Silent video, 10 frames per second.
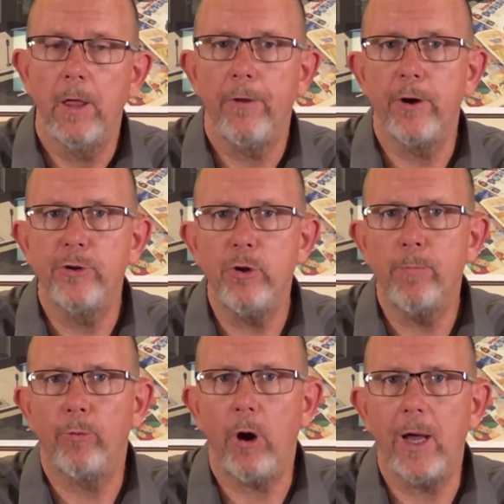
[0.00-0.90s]
There are two
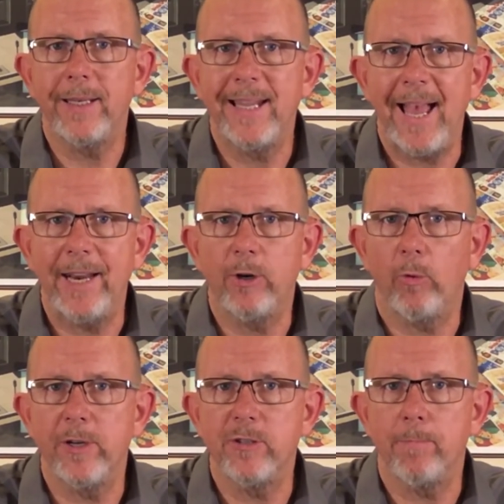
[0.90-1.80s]
broad
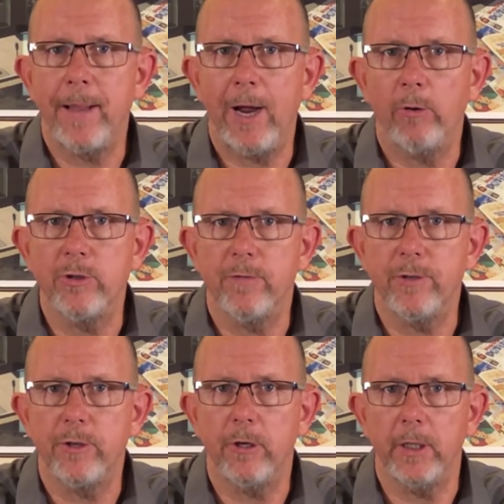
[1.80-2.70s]
categories of powers of
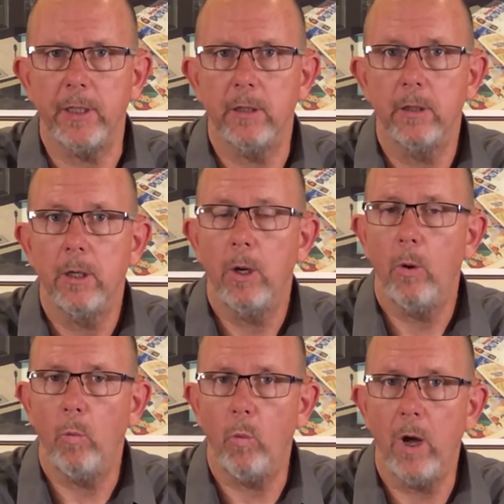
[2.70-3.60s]
attorney.
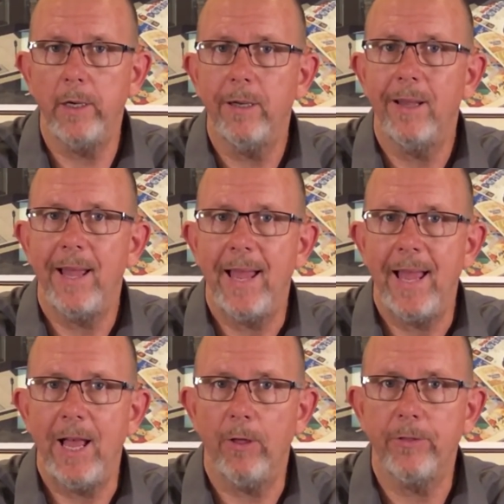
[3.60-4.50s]
One,
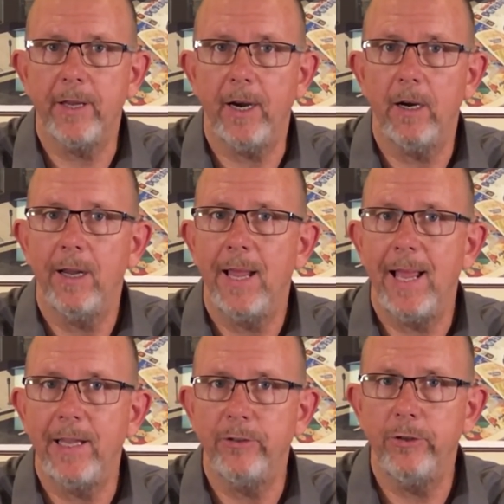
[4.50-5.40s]
healthcare,
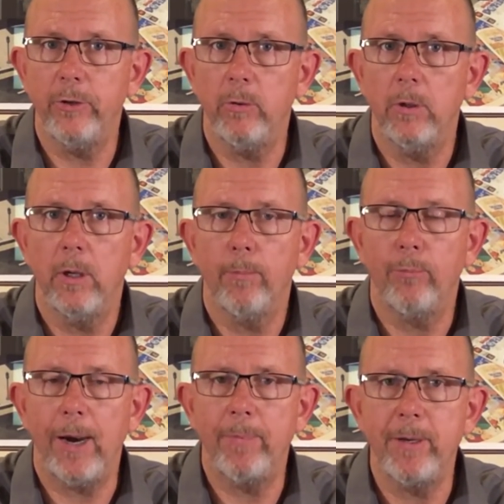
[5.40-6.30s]
and two,
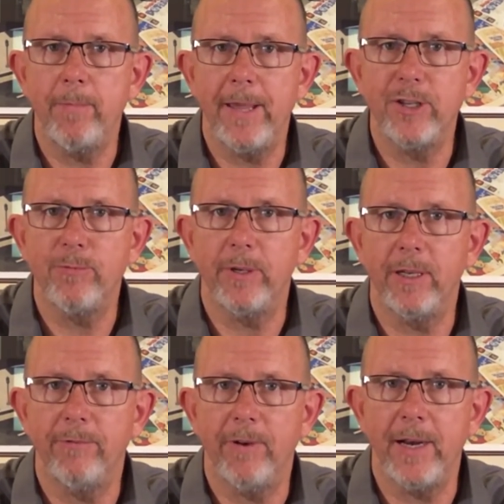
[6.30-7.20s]
property management
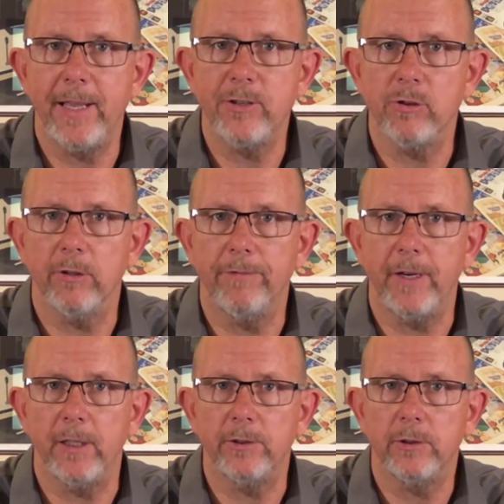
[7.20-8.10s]
and financial
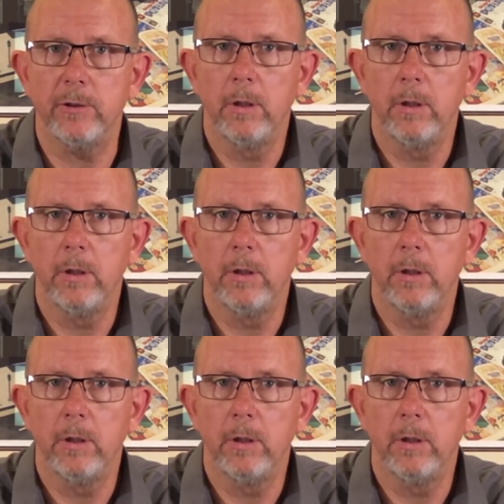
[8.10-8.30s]
affairs.